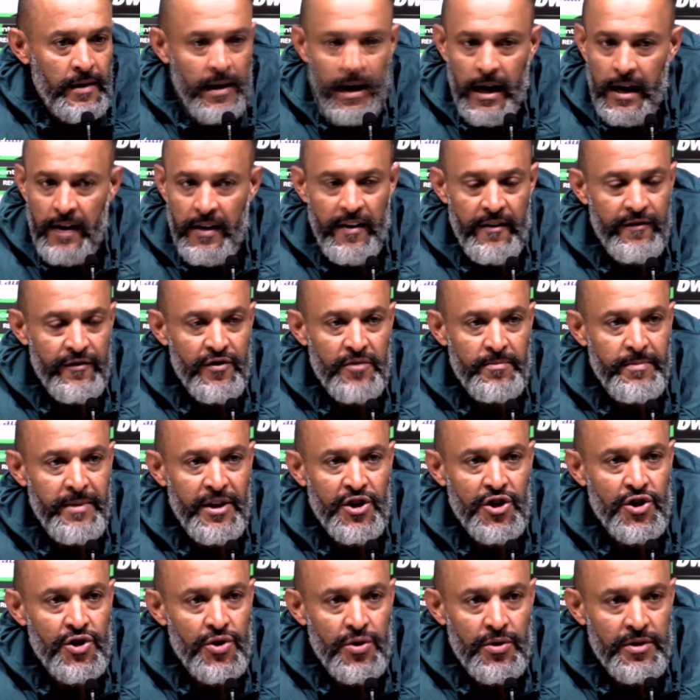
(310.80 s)
I have to
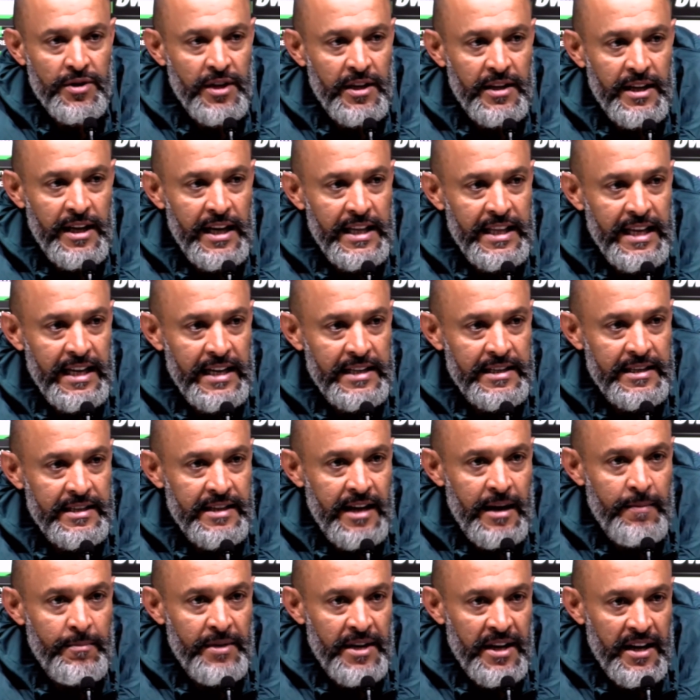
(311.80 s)
make sure that that doesn't
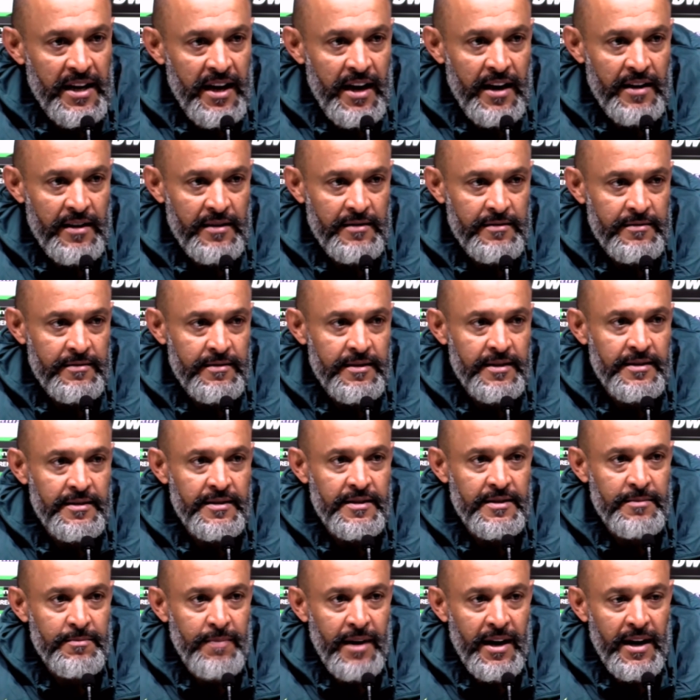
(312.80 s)
happen again. This
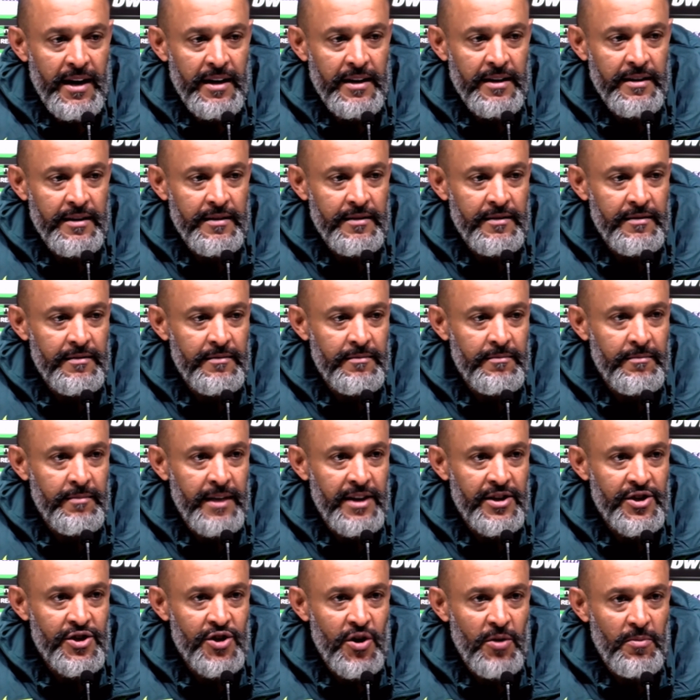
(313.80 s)
is my
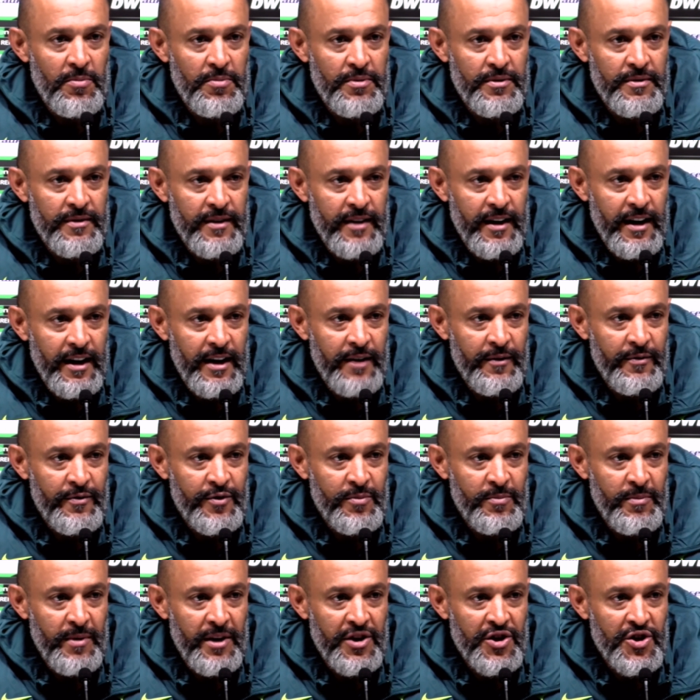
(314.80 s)
job. I have
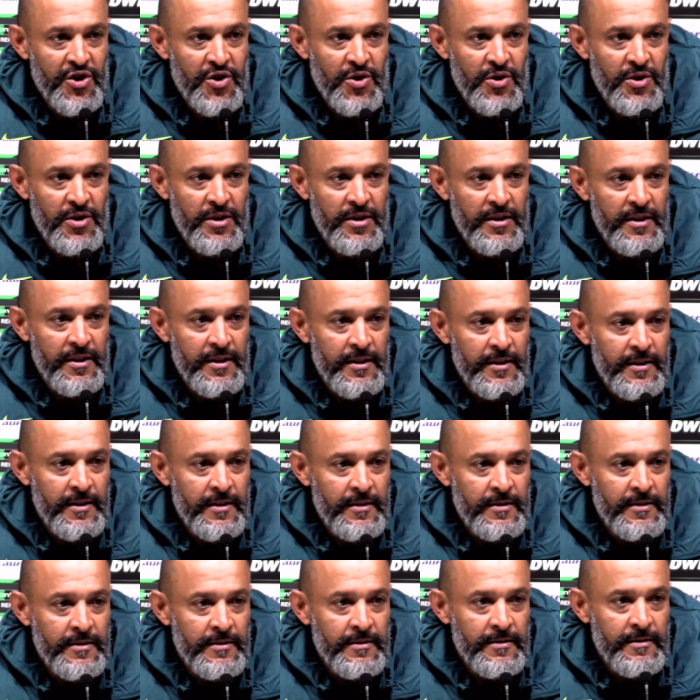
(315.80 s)
to make sure
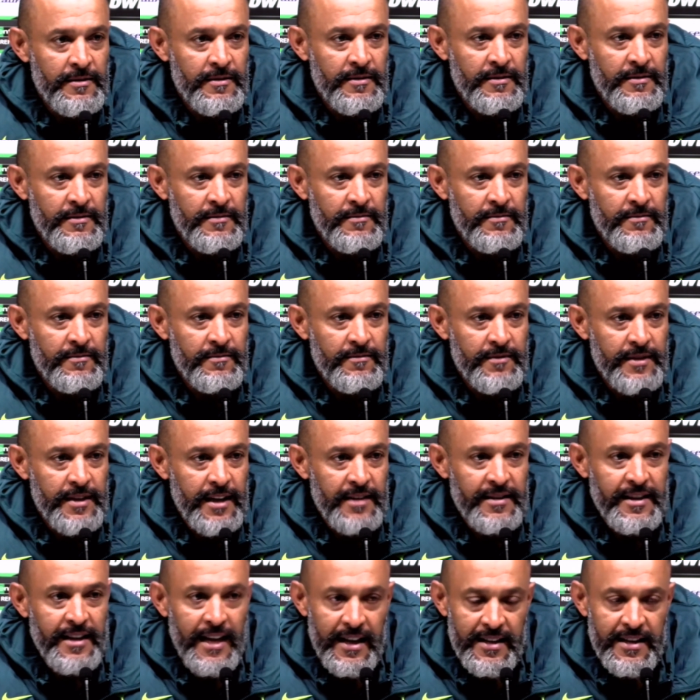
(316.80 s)

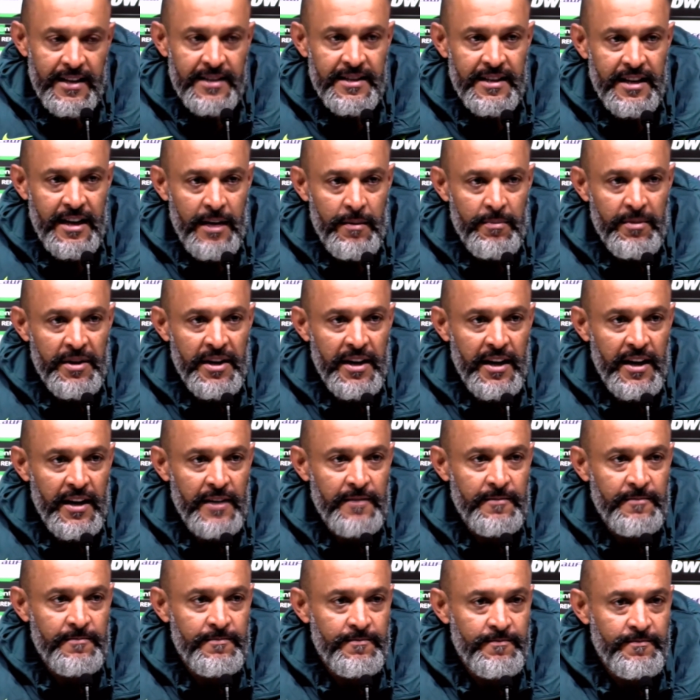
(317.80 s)
that that doesn't happen again.
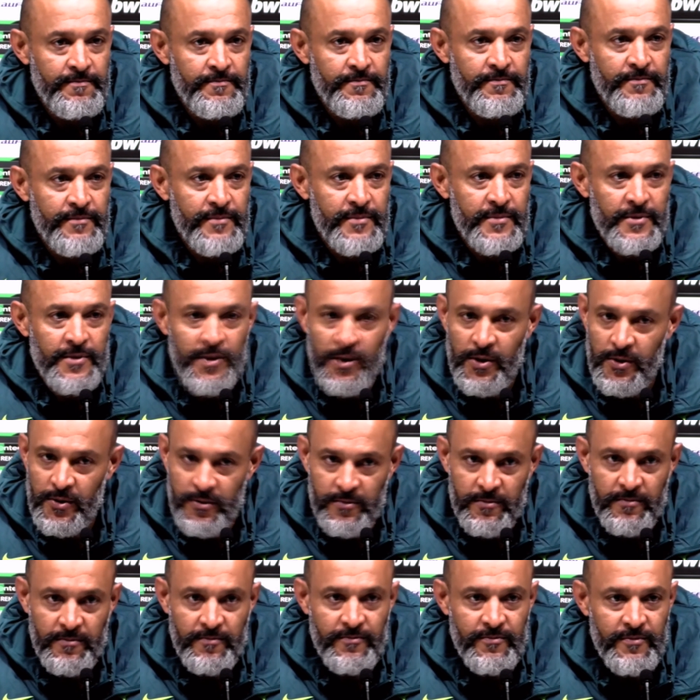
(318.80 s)
So
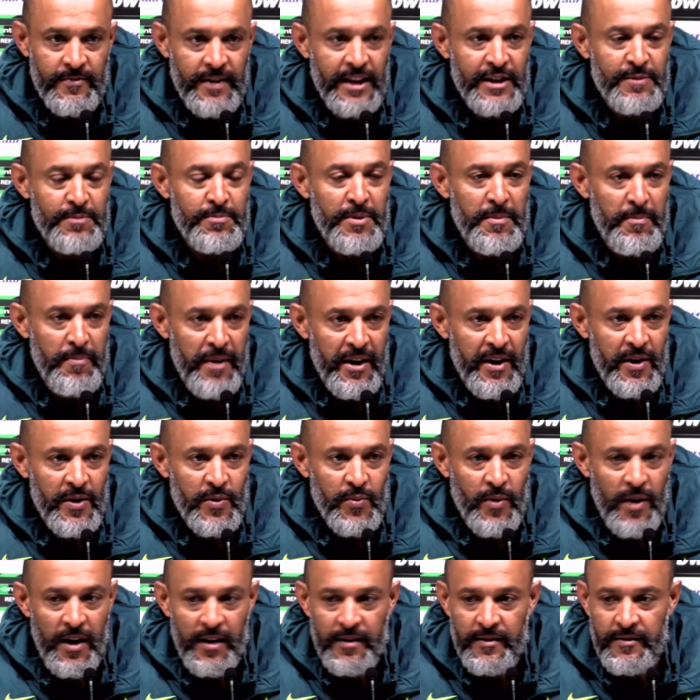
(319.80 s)
let's prepare
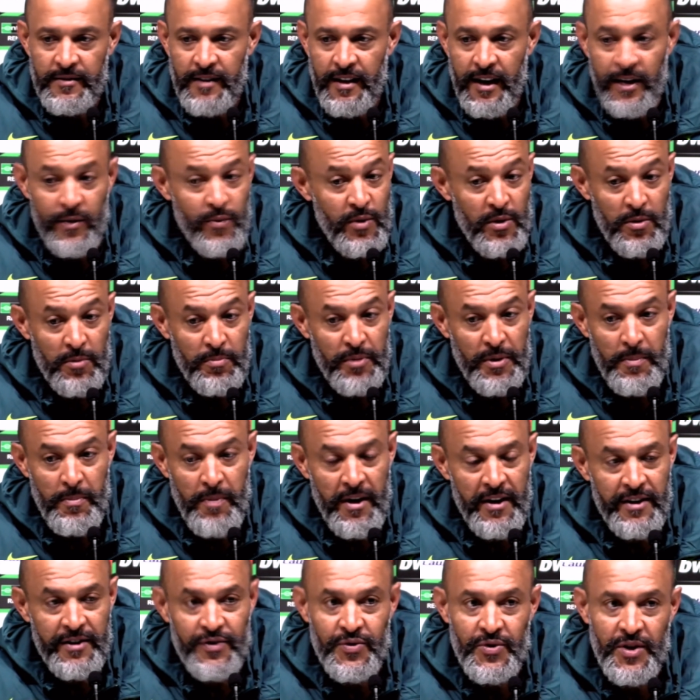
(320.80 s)
it well, and we'll
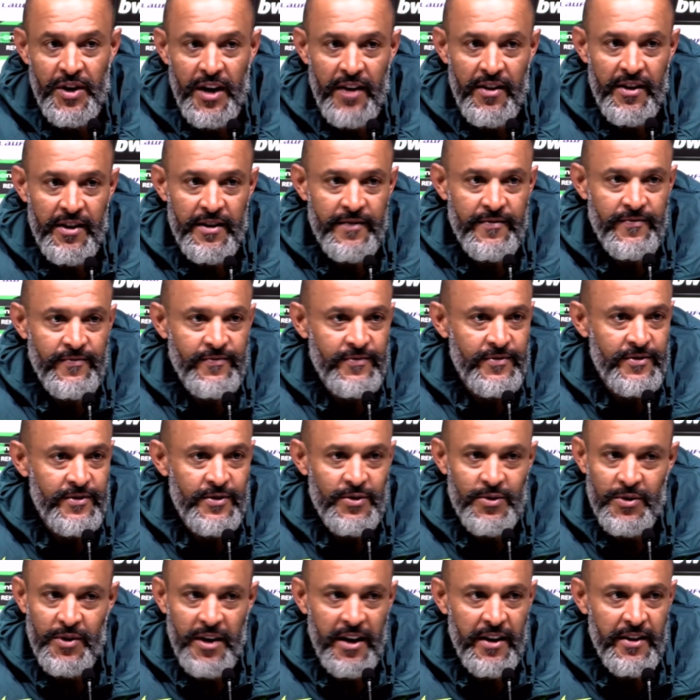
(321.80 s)
prepare it together,
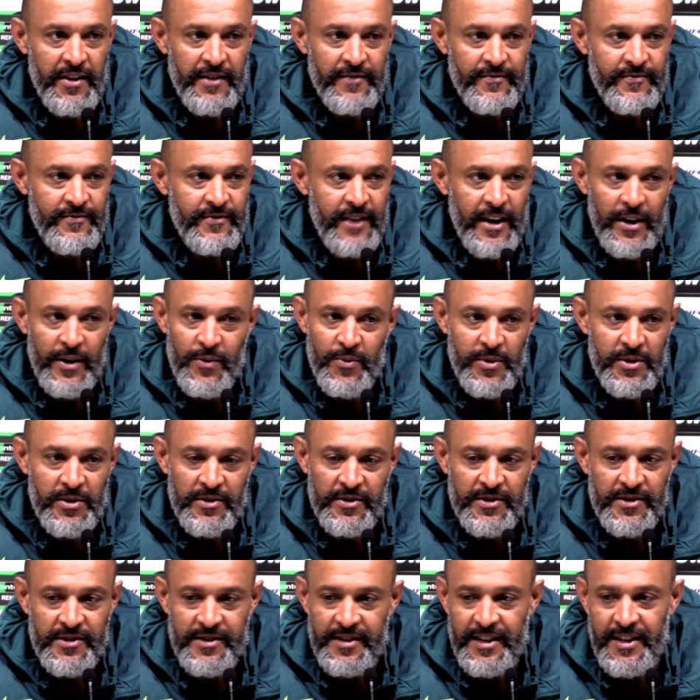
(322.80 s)
and we'll
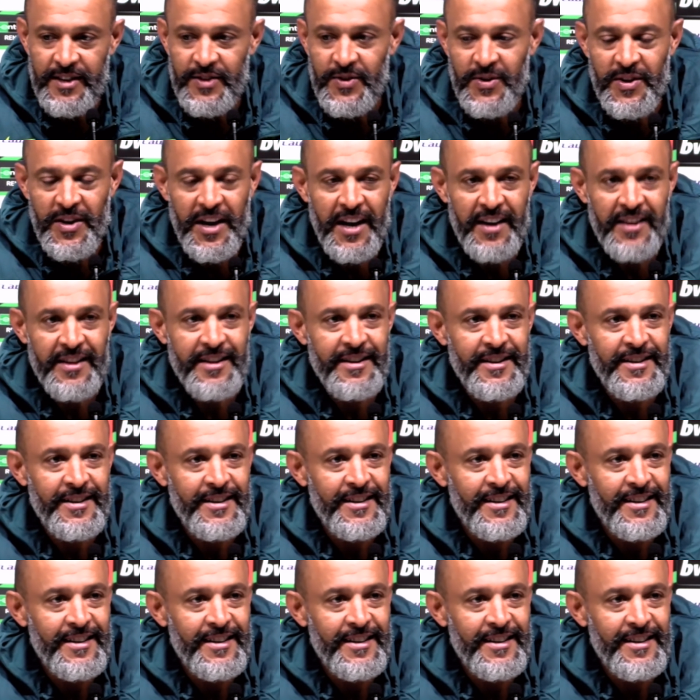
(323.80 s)
stick together.